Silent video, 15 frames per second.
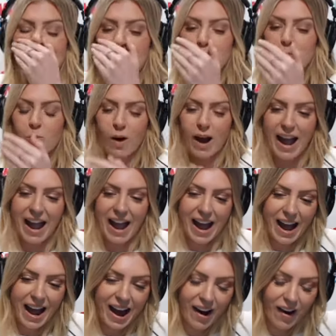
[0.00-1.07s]

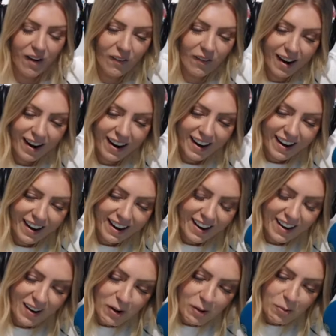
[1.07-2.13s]
Wow!
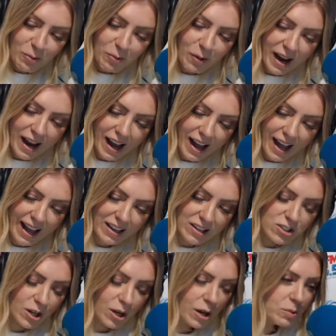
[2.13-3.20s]
Wow. Hey,
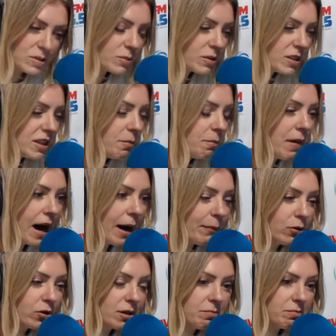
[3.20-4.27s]
so was it your mum
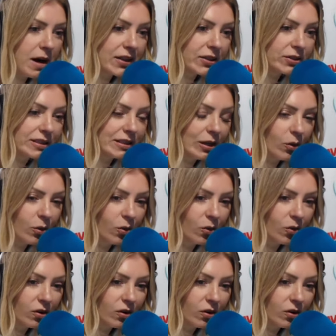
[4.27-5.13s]
or your mother-in-law?